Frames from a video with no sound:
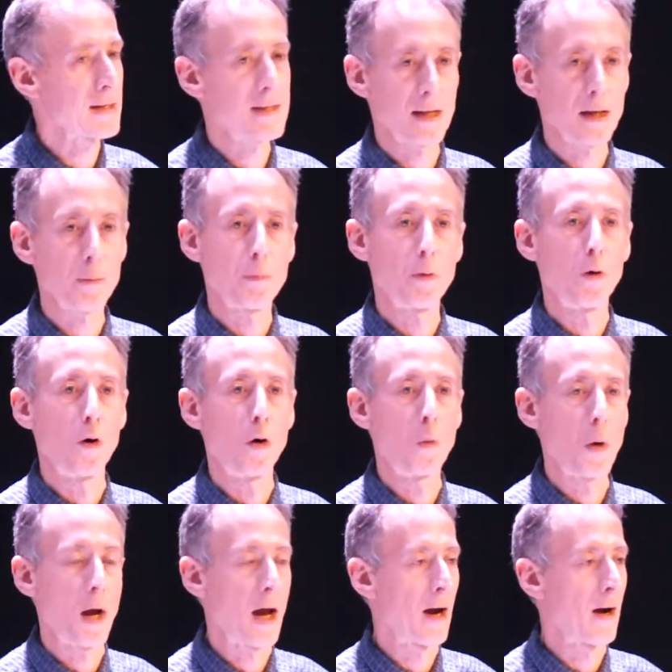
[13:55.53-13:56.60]
Singapore,
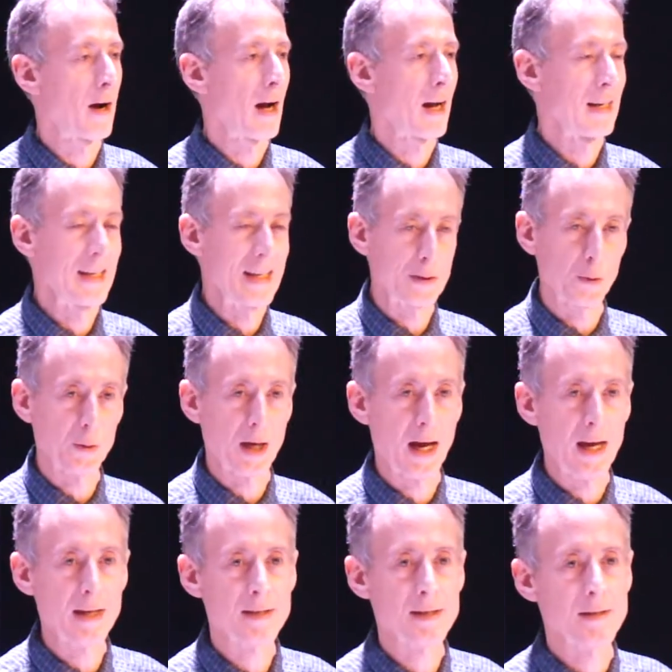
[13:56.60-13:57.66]
where a legal
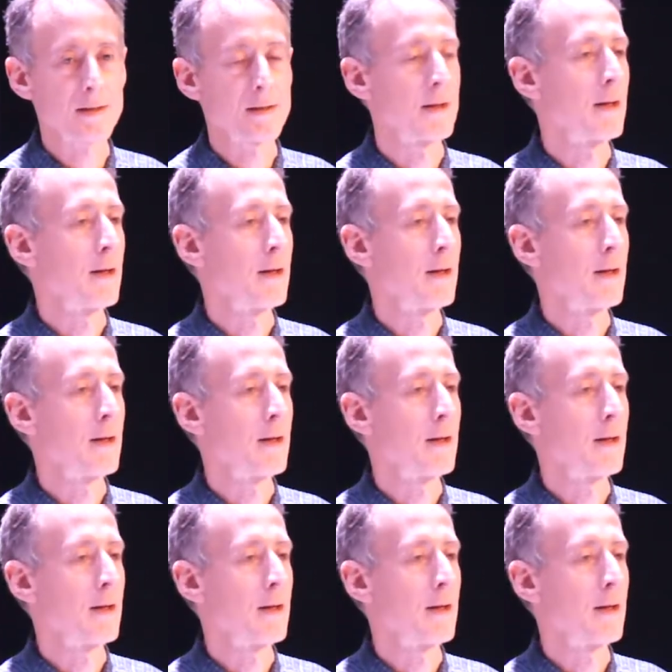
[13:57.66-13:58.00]
case